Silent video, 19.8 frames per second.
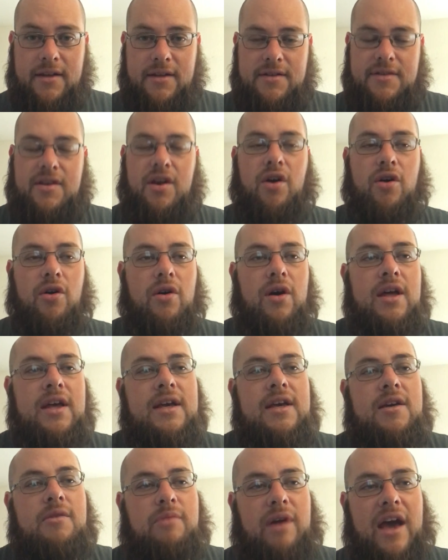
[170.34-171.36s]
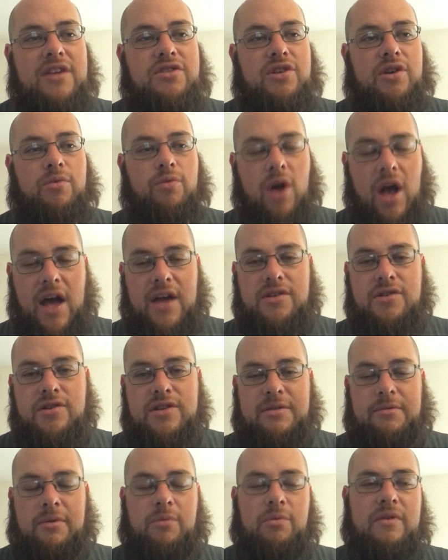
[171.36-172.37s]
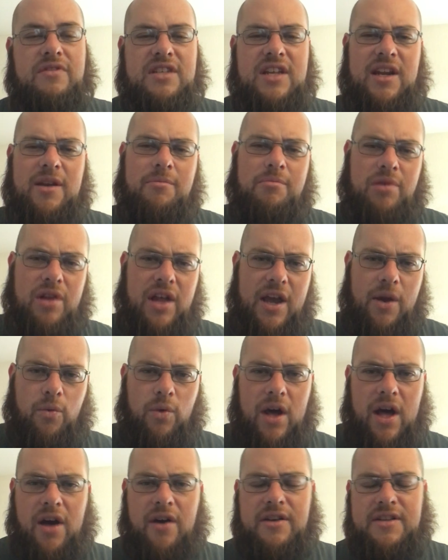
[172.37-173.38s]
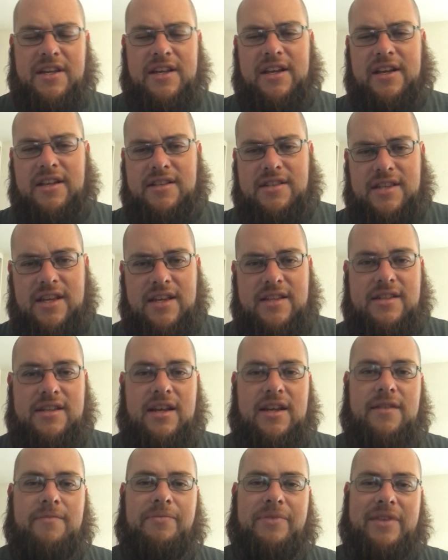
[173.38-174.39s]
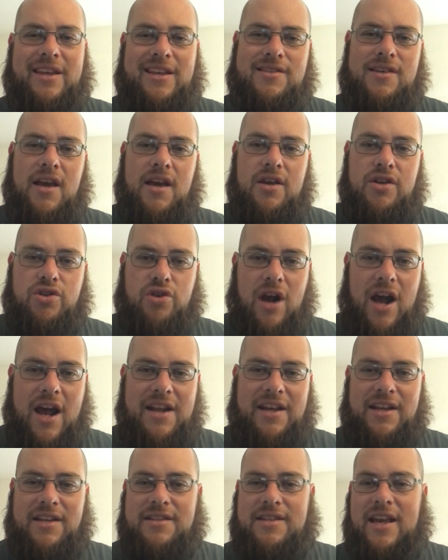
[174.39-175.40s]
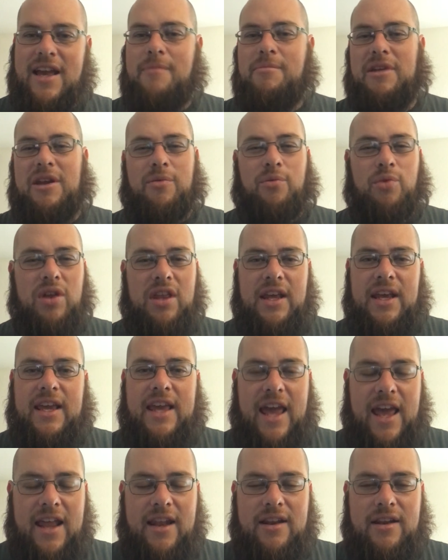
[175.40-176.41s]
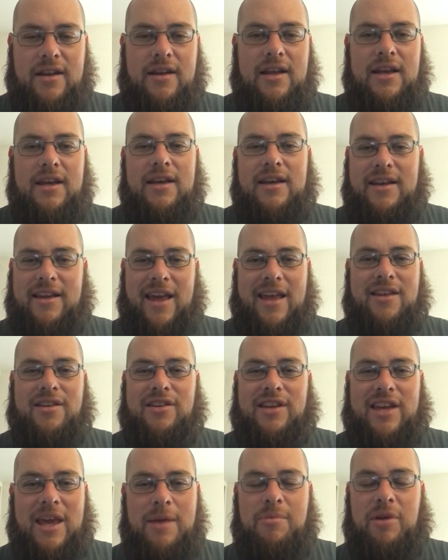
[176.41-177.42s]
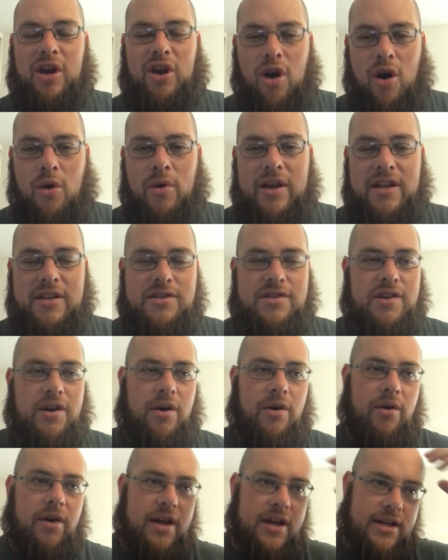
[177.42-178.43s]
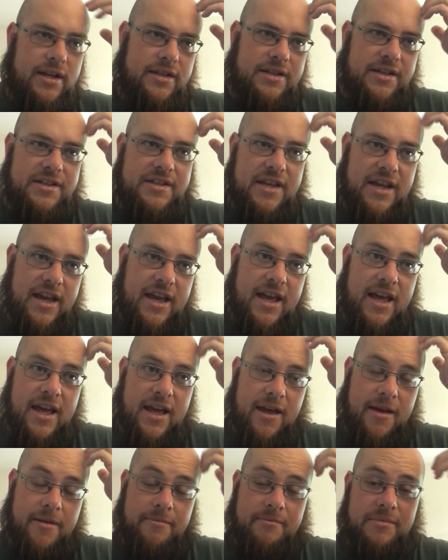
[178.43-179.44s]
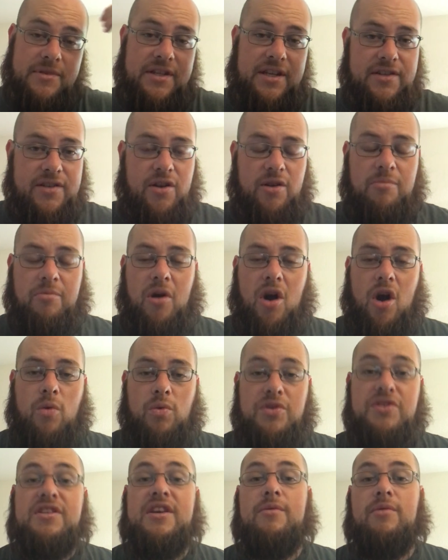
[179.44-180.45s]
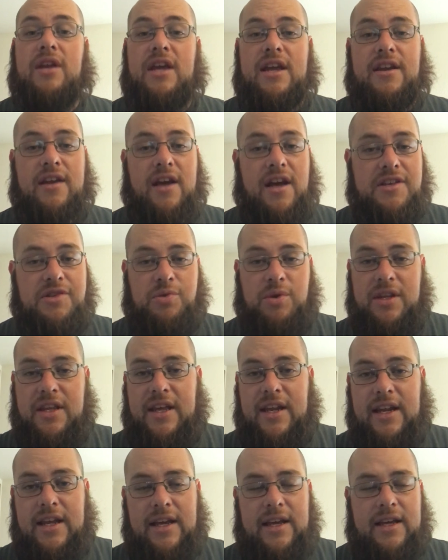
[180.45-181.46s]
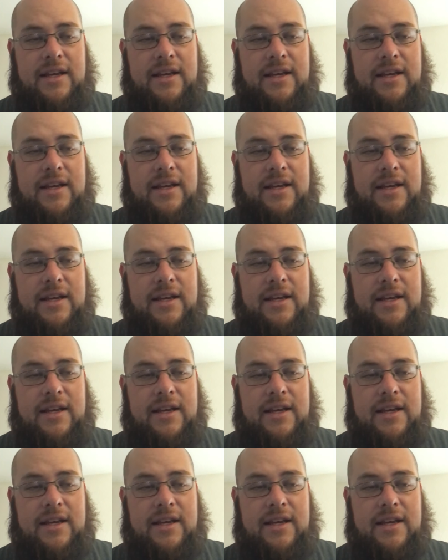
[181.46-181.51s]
So Patrick Rogers, I mean, we've seen him play well. He's inconsistent. He's tried to get 10, but he really couldn't keep it going. So to see him 6 under par, we'll see what he does with it.